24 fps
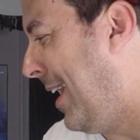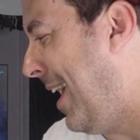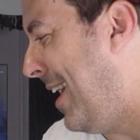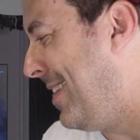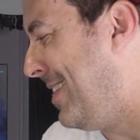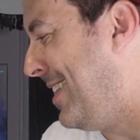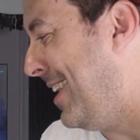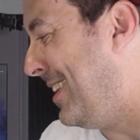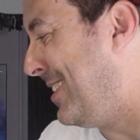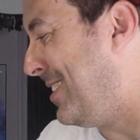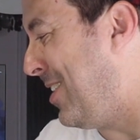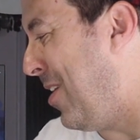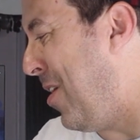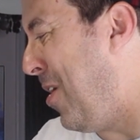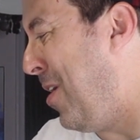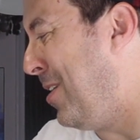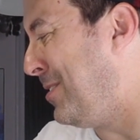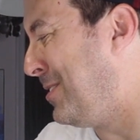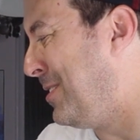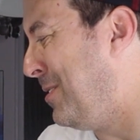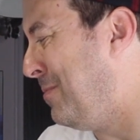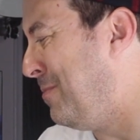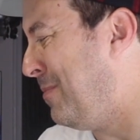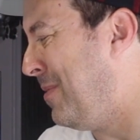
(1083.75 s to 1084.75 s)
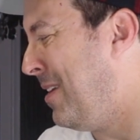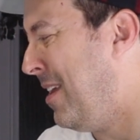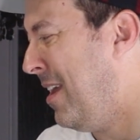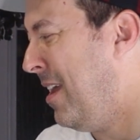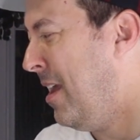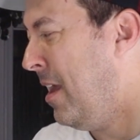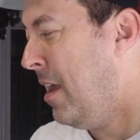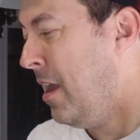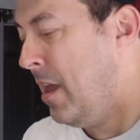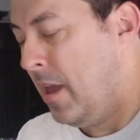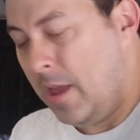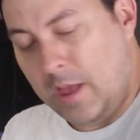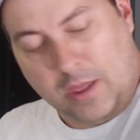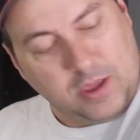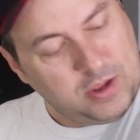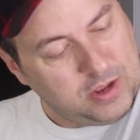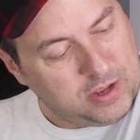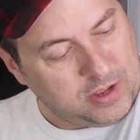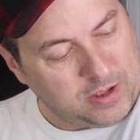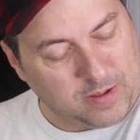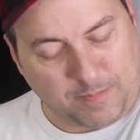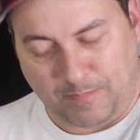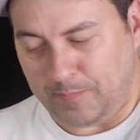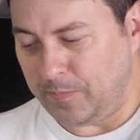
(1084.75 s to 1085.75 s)
got this awesome
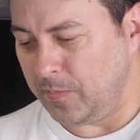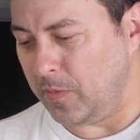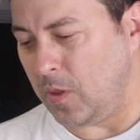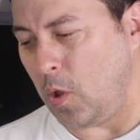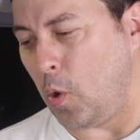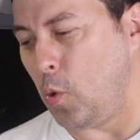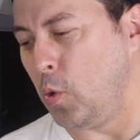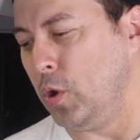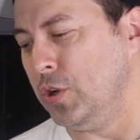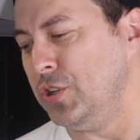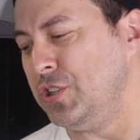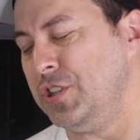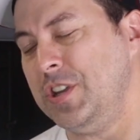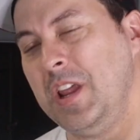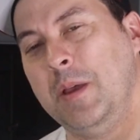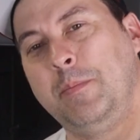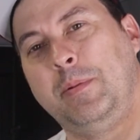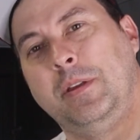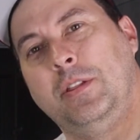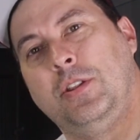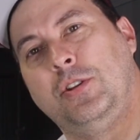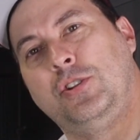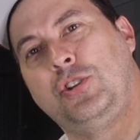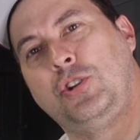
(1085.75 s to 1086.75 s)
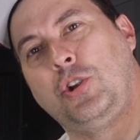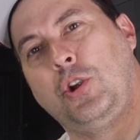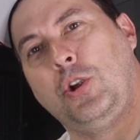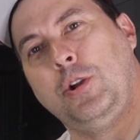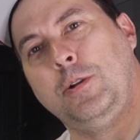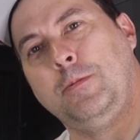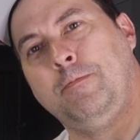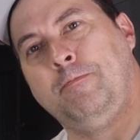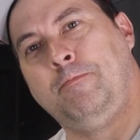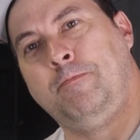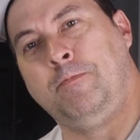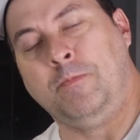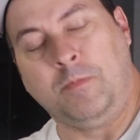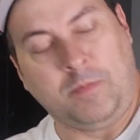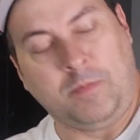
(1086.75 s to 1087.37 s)
Orange Nebula shirt